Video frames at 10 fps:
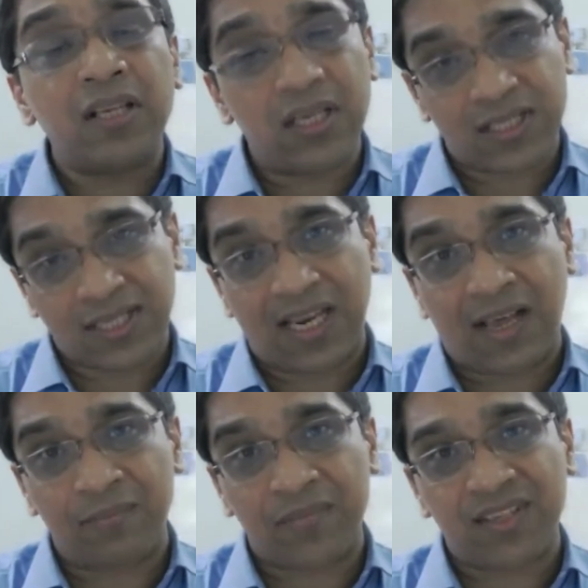
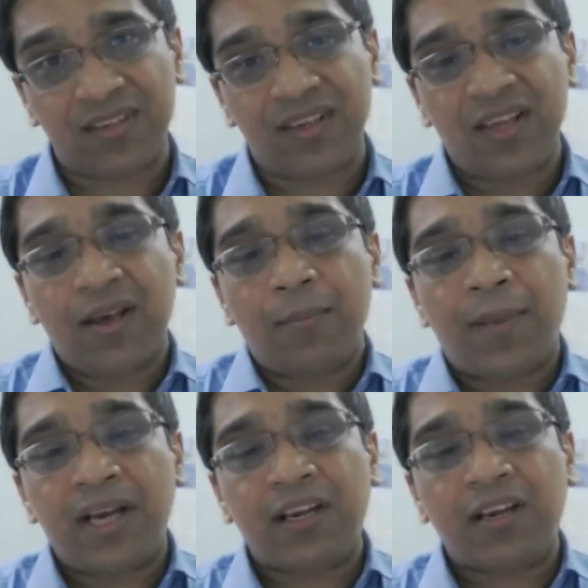slums,
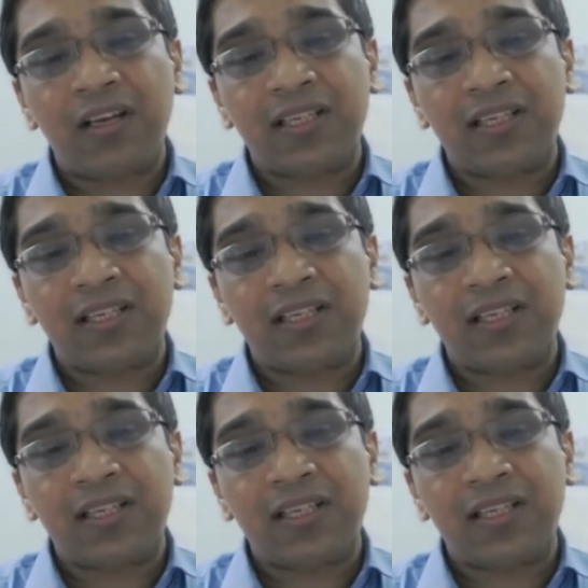but it will